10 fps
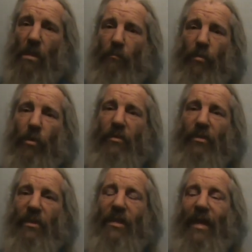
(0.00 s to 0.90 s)
Brewers
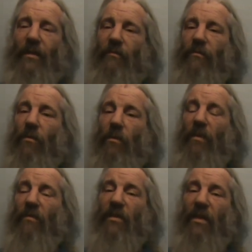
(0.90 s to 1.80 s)
Select have got a
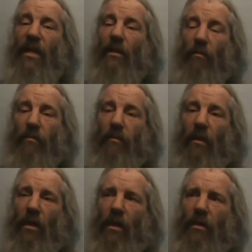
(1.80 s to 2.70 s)
bit of a deal
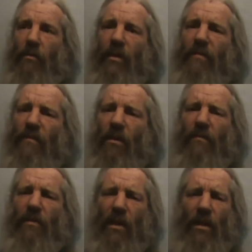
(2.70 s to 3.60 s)
on.
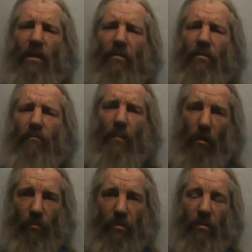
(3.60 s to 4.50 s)
25 kilos of
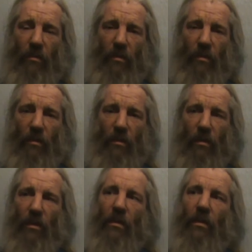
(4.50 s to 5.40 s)
malt
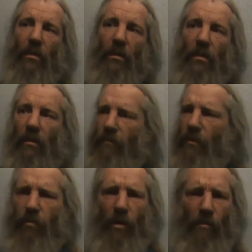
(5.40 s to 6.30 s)
for
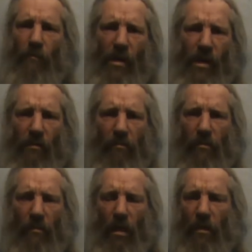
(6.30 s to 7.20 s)

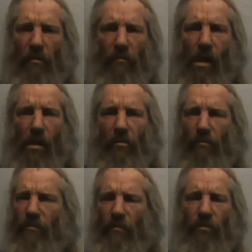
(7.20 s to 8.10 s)
£12 uncrushed,
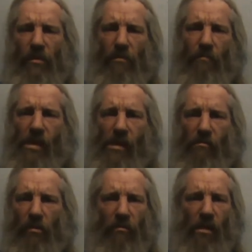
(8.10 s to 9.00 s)
or
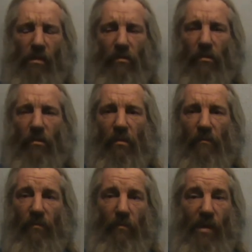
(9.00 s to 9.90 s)
£14 crushed
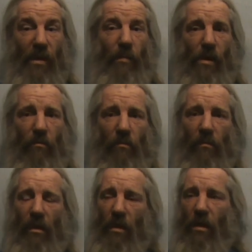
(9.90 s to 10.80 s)
for a pale malt.
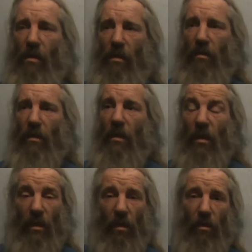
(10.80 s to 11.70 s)
I
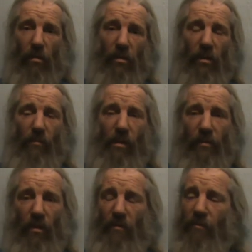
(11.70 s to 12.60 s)
looked at their
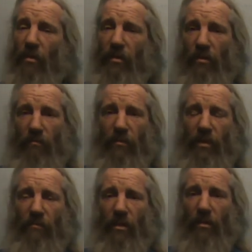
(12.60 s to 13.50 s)
website, their prices are
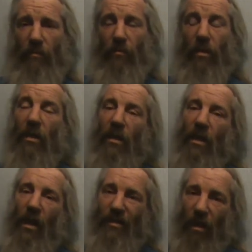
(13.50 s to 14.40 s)
really reasonable.
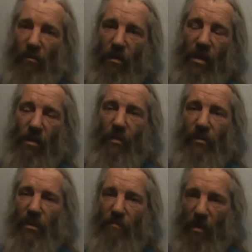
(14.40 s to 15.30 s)
I don't know how
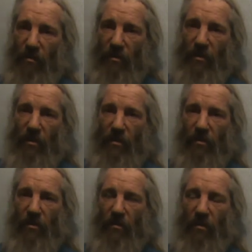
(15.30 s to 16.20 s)
much their postage
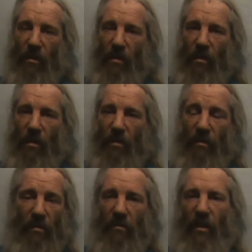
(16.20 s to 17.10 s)
is. I
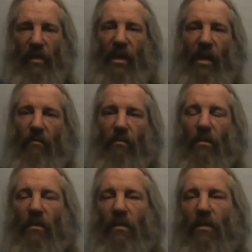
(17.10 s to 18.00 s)
didn't check out.
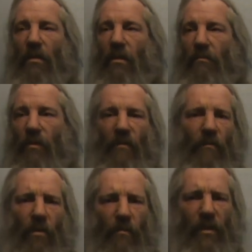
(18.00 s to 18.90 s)
But I
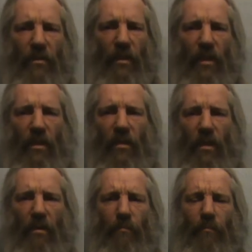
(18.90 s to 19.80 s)
thought I'd mention that.
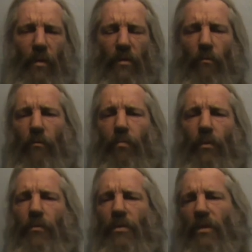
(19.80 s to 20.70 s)
Yeah, it's called
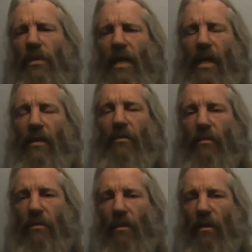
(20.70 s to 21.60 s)
Brewers
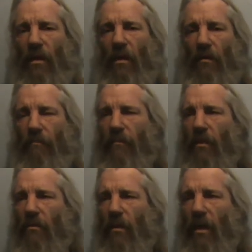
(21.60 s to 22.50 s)
Select. And
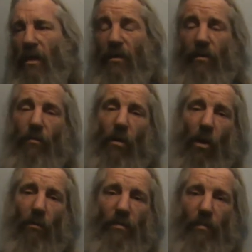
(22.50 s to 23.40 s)
they do
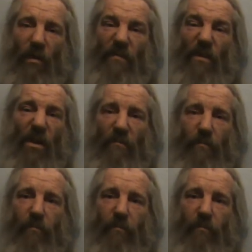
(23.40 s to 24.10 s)
hops by 5